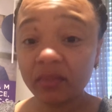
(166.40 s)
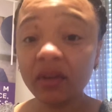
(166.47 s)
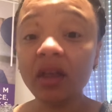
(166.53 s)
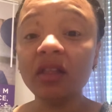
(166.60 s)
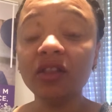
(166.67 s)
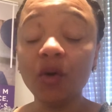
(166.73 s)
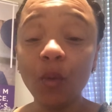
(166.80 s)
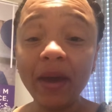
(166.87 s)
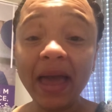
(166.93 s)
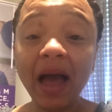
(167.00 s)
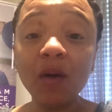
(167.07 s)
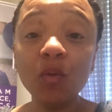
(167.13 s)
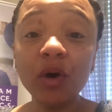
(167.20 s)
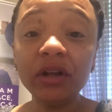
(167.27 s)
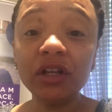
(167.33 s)
The way
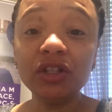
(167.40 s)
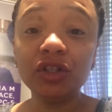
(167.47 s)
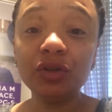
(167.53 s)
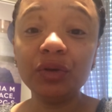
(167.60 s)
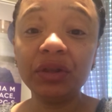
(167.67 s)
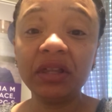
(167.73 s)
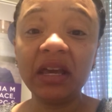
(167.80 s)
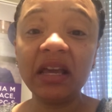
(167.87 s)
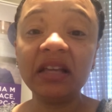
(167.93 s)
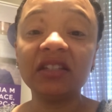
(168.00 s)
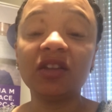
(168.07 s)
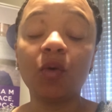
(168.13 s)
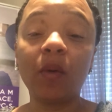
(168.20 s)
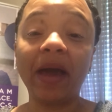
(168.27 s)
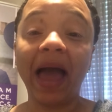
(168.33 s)
I want to do things,
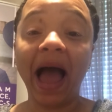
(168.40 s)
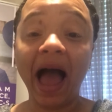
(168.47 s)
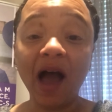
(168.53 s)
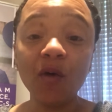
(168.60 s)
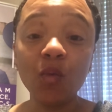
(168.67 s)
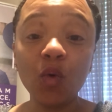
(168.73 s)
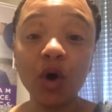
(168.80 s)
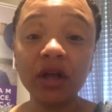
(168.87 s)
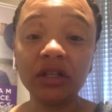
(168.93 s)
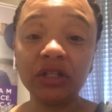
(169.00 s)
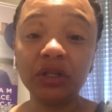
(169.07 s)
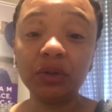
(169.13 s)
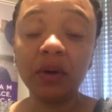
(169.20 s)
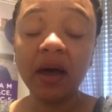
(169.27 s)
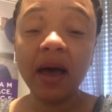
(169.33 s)
the way I want
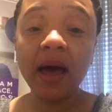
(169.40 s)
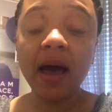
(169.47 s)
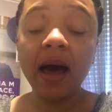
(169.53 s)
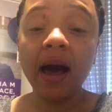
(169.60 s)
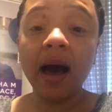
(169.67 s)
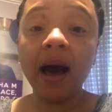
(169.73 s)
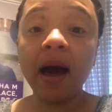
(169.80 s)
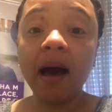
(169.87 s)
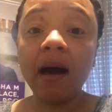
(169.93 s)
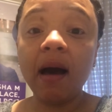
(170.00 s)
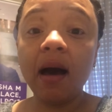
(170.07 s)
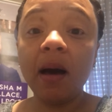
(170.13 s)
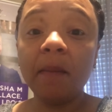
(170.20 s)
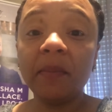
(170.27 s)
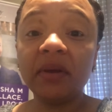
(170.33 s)
to
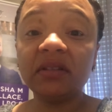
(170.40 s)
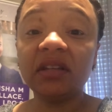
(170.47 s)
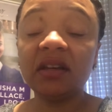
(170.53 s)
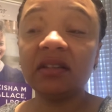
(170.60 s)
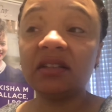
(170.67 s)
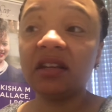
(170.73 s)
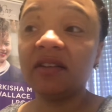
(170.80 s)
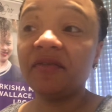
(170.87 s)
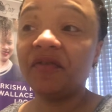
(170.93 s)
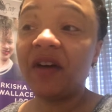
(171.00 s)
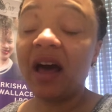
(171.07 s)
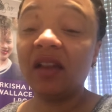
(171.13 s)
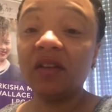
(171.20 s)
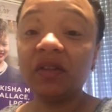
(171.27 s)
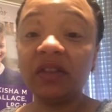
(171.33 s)

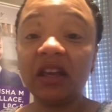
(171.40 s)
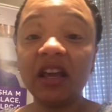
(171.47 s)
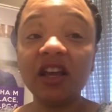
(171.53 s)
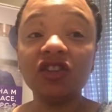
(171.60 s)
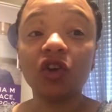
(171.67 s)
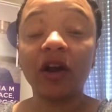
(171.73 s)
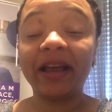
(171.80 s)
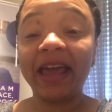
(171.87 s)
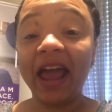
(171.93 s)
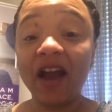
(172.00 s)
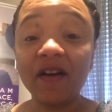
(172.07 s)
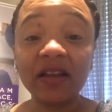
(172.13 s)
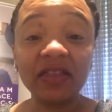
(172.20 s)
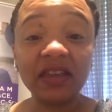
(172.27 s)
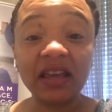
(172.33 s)
follow things or
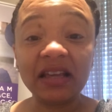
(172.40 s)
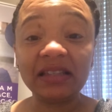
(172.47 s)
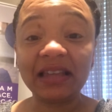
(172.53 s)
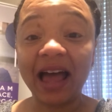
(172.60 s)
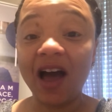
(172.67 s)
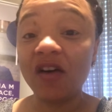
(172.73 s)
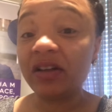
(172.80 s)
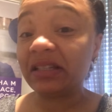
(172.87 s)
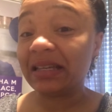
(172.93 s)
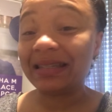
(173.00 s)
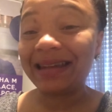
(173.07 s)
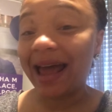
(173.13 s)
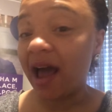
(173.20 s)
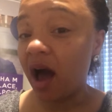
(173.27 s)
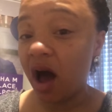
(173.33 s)
carry things out does
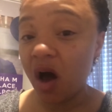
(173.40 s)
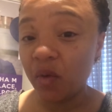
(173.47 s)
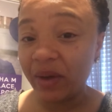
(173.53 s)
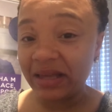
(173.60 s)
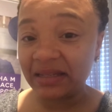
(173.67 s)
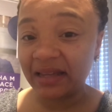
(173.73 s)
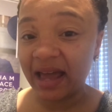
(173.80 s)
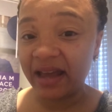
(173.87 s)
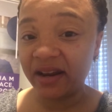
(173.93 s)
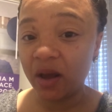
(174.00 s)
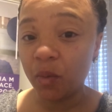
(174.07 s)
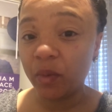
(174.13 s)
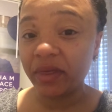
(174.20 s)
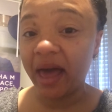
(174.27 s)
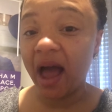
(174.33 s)
not always line
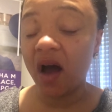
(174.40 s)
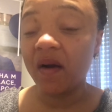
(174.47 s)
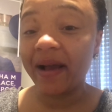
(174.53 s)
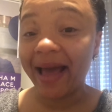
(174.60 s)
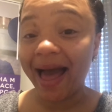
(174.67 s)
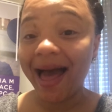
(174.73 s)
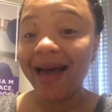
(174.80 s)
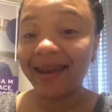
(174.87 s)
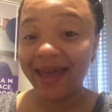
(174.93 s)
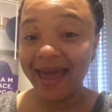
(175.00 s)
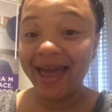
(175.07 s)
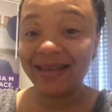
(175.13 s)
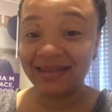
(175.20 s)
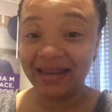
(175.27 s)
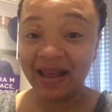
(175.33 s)
up with how God
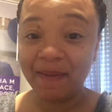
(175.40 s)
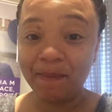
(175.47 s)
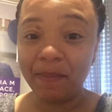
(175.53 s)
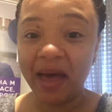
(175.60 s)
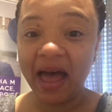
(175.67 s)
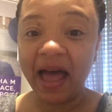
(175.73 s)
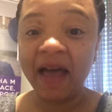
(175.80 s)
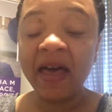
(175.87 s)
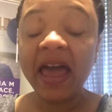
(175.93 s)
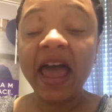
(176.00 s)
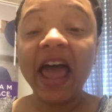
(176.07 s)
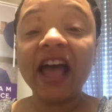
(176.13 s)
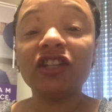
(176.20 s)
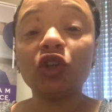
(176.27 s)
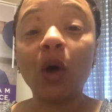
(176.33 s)
has it in mind.
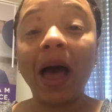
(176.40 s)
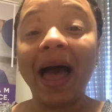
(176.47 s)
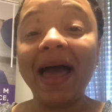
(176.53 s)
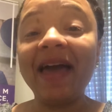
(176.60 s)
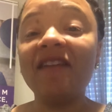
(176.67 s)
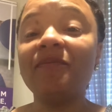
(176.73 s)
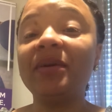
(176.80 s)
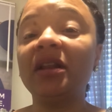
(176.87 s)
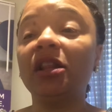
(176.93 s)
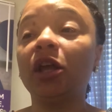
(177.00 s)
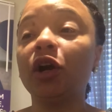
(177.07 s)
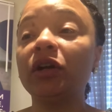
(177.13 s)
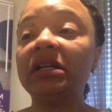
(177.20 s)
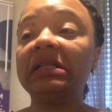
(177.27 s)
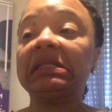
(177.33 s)
And so I have been
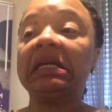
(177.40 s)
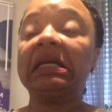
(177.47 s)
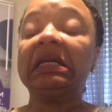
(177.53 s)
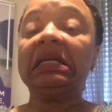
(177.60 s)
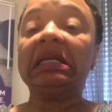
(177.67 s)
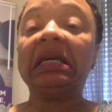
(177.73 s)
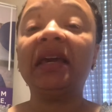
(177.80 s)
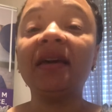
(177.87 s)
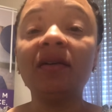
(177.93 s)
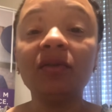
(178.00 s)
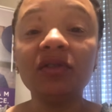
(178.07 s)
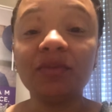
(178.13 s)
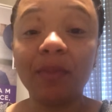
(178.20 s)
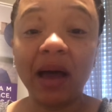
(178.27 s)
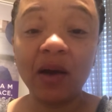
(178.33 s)
learning to
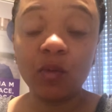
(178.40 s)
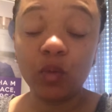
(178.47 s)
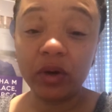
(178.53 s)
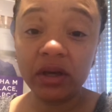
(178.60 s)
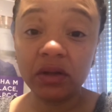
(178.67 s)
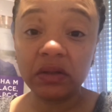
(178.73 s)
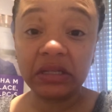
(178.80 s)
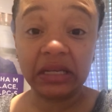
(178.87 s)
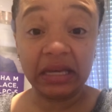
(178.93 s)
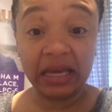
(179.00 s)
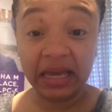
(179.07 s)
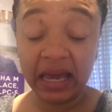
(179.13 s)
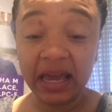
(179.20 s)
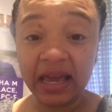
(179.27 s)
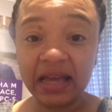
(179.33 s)
yield my will to
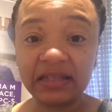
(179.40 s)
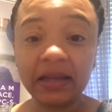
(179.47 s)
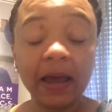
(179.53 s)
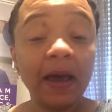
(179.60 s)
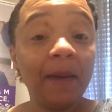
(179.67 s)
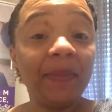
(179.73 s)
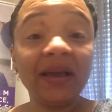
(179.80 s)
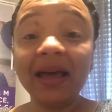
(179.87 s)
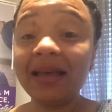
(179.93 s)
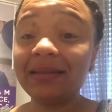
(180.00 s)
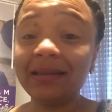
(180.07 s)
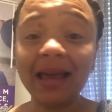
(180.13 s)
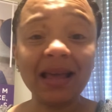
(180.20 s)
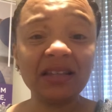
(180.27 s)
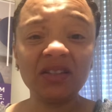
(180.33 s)
His,
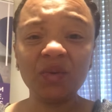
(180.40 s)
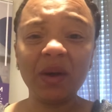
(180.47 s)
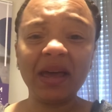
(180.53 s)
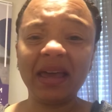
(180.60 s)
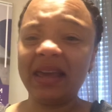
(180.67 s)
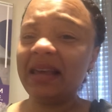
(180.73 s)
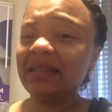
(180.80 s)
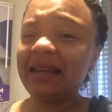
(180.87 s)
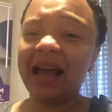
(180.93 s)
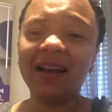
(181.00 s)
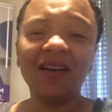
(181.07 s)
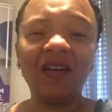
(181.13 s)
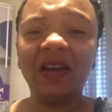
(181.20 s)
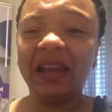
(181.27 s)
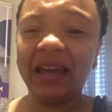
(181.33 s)
because guess what? He's not
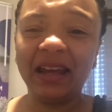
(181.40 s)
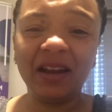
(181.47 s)
going to let